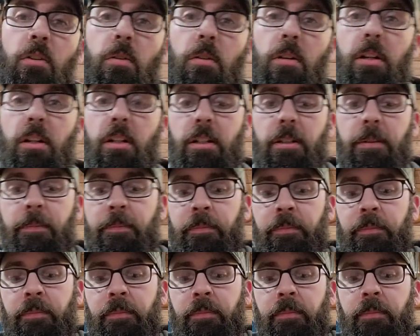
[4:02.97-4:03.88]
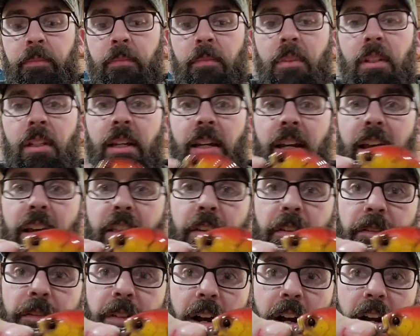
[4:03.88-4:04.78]
Craw and
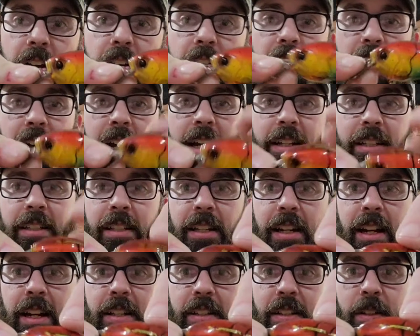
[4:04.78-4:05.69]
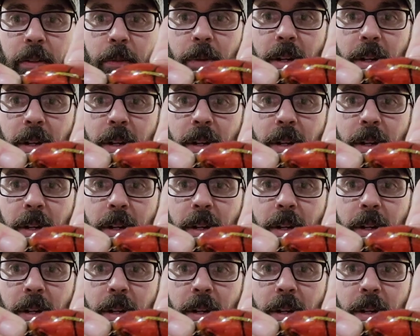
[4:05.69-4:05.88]
the Fire and Ice that has the